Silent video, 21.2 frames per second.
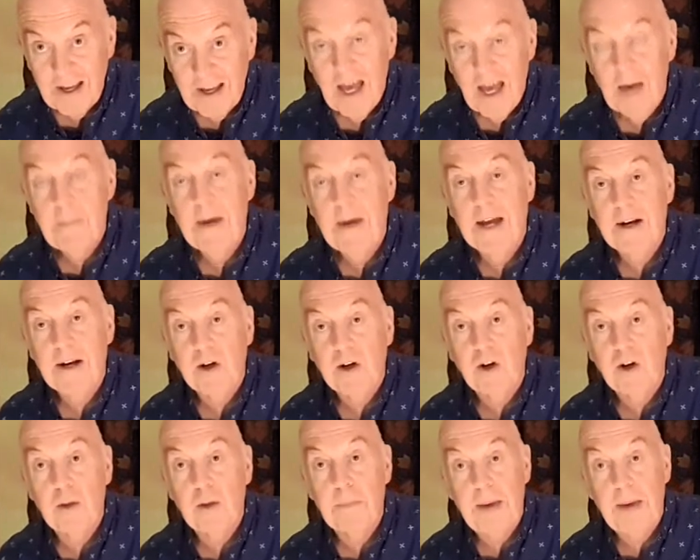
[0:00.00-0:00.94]
a man
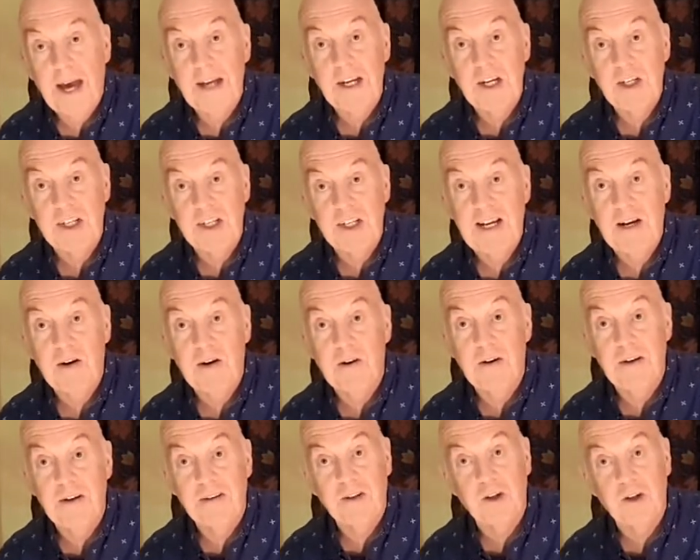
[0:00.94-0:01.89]
called Paddy Taylor.
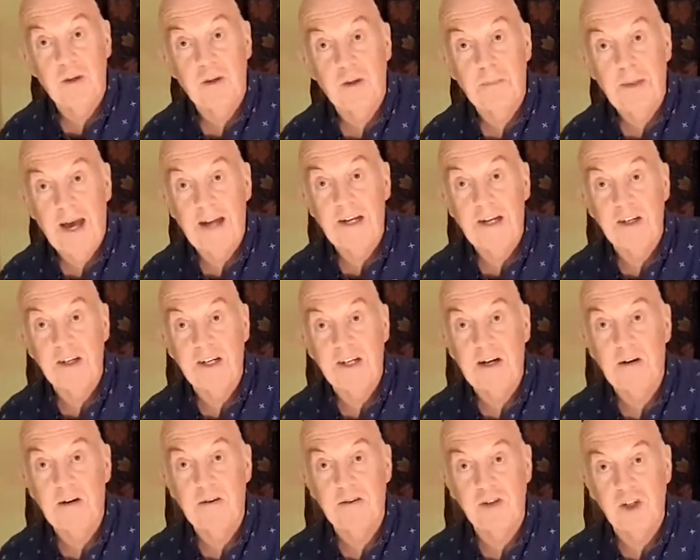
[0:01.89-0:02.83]
It's called Paddy
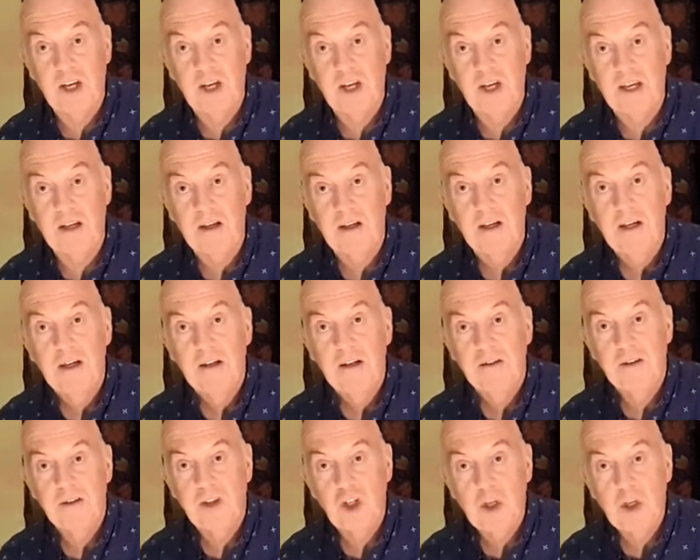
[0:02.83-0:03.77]
Taylor's Jig.
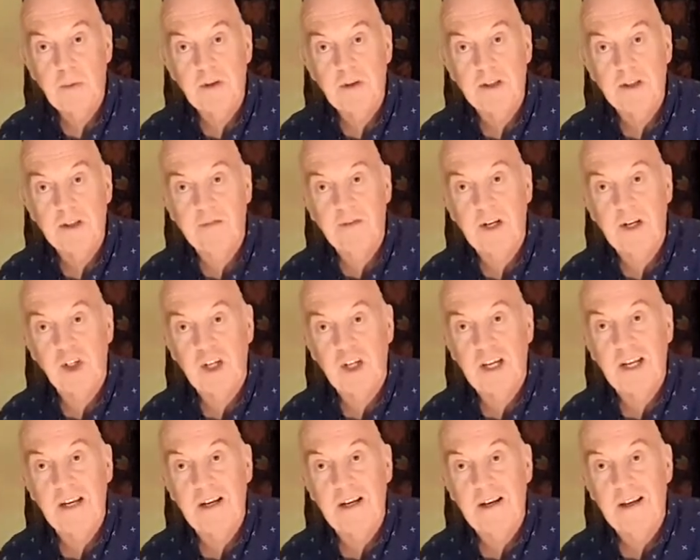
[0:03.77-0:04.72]
So The Humours of
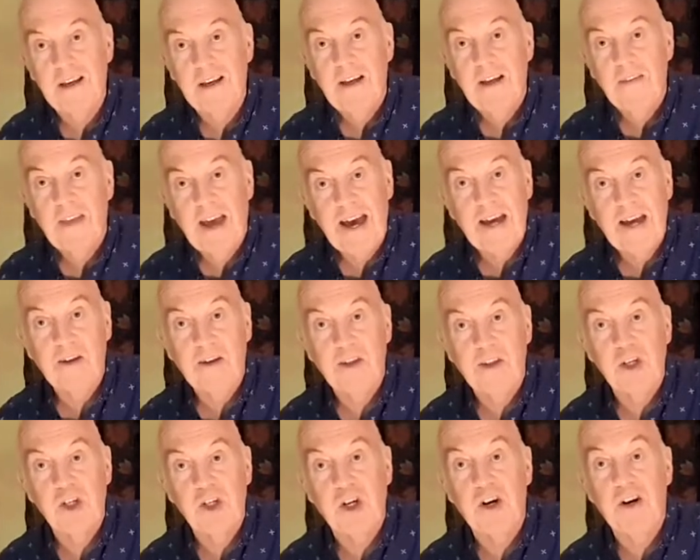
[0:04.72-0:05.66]
Lisheen, The Hag at
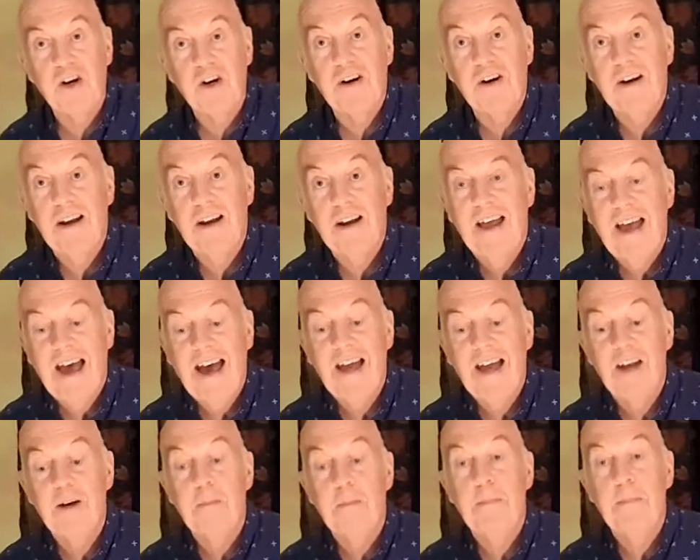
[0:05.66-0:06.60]
the Churn,
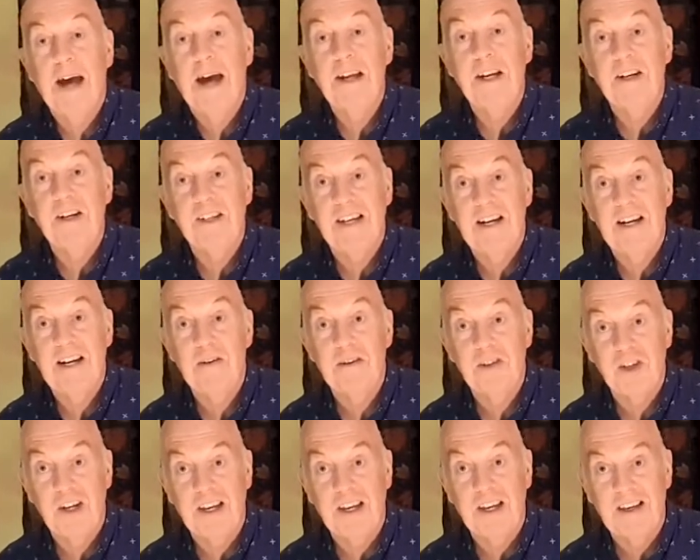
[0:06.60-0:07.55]
and Paddy Taylor's
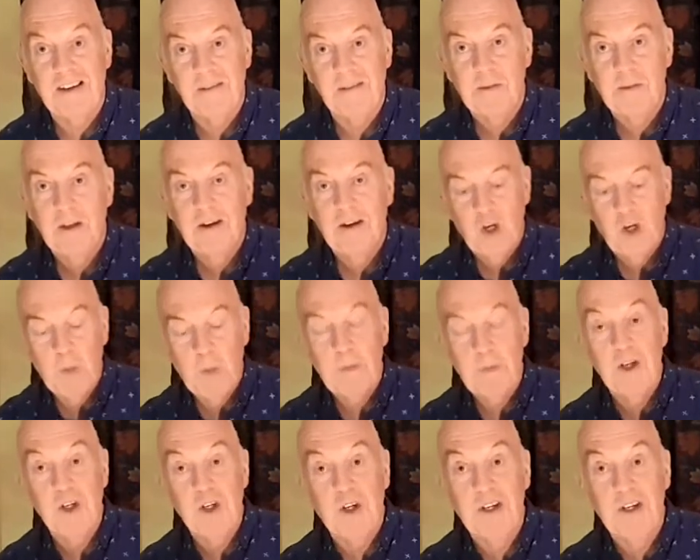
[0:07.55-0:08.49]
Jig. Hope you enjoy